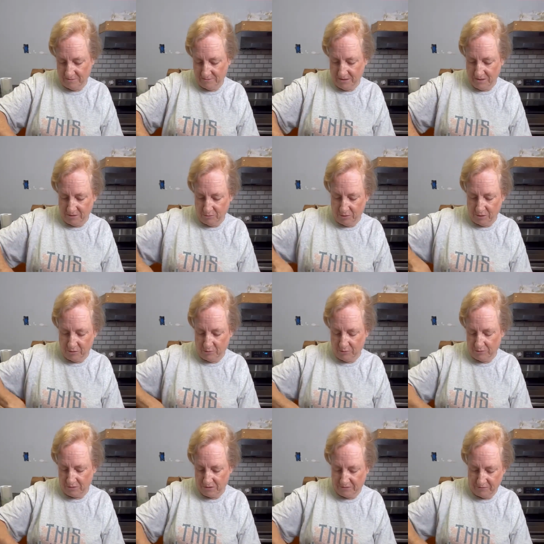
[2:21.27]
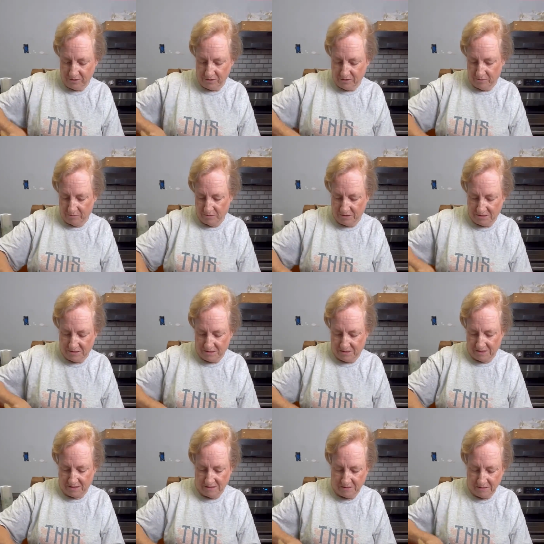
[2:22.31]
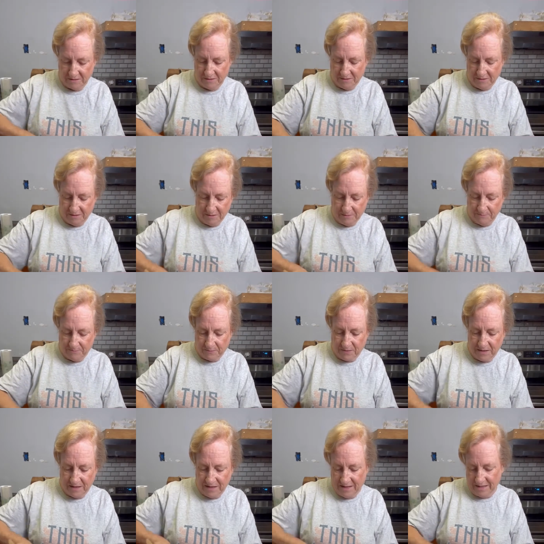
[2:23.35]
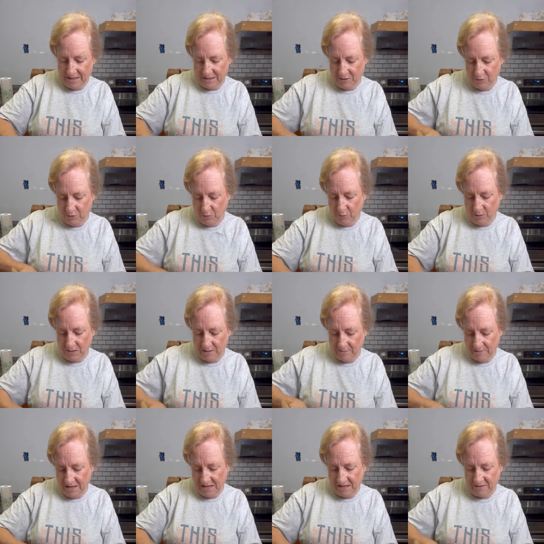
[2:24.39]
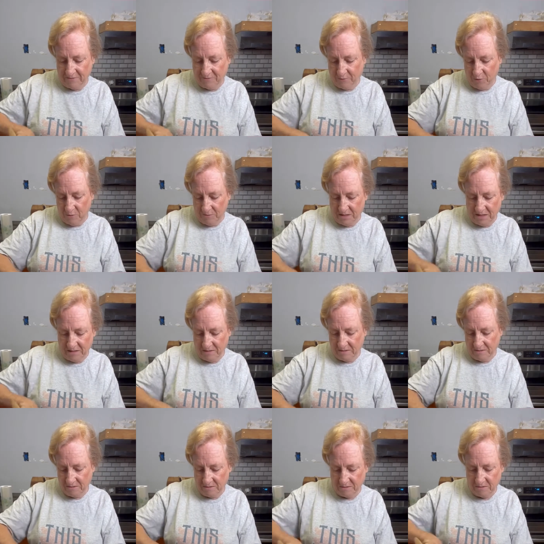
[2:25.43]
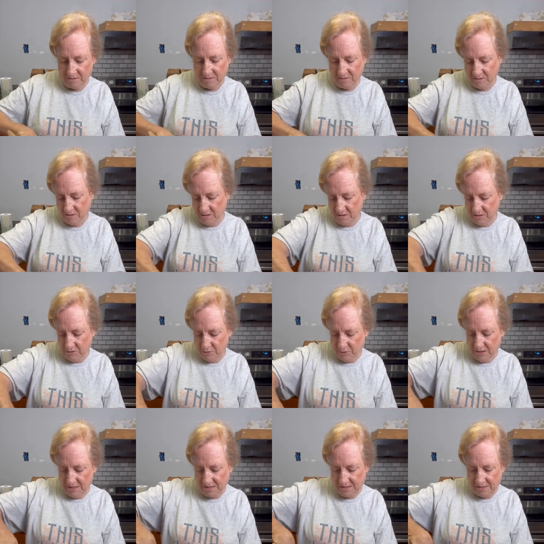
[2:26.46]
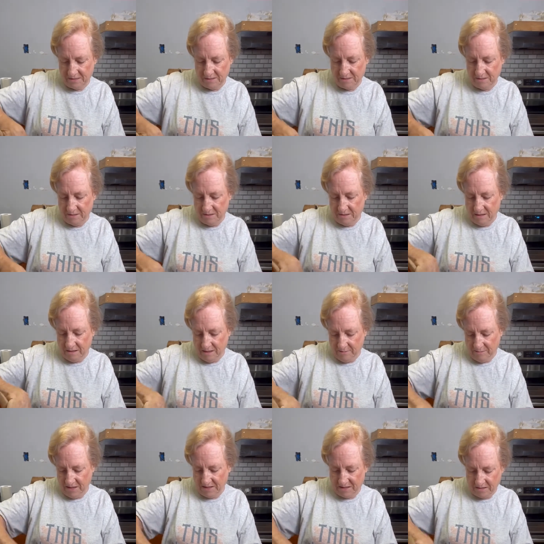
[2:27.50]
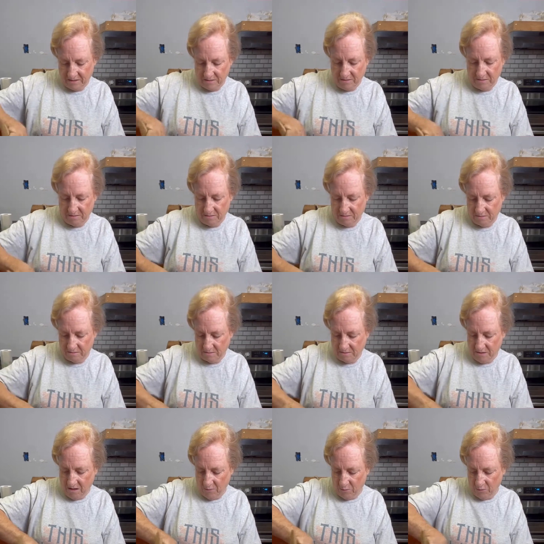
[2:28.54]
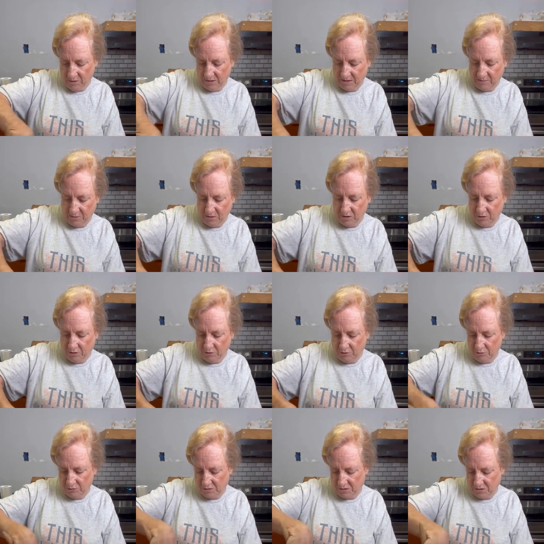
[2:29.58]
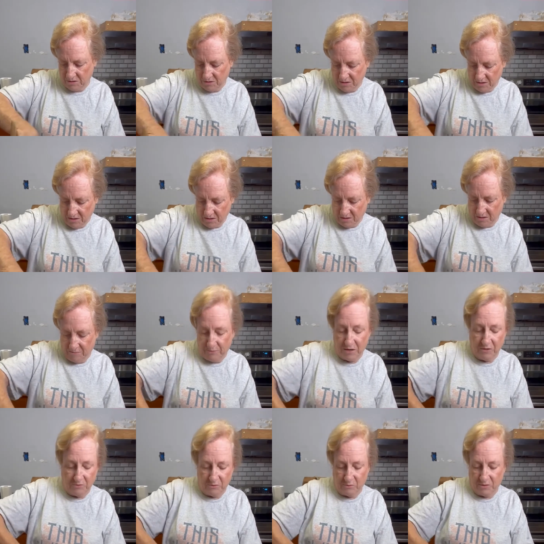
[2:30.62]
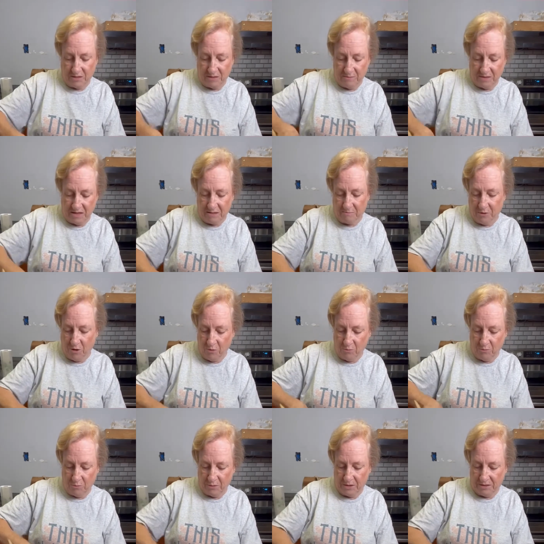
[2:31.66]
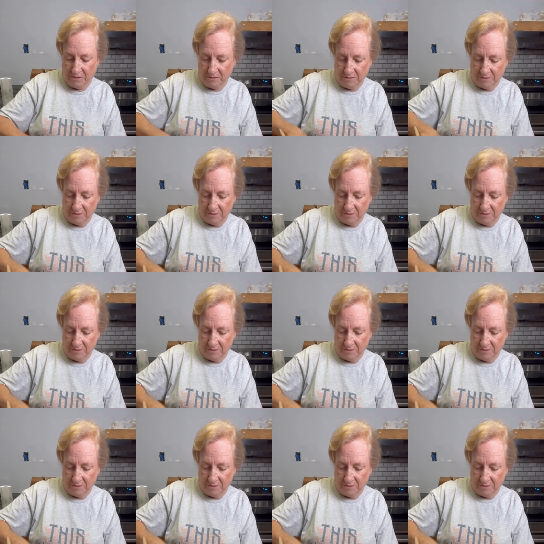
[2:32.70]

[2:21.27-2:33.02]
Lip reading: About 3/4 of a cup. Let's see. And I do, when I make it for my dressing, I make it not runny but loose compared to when I make pone bread.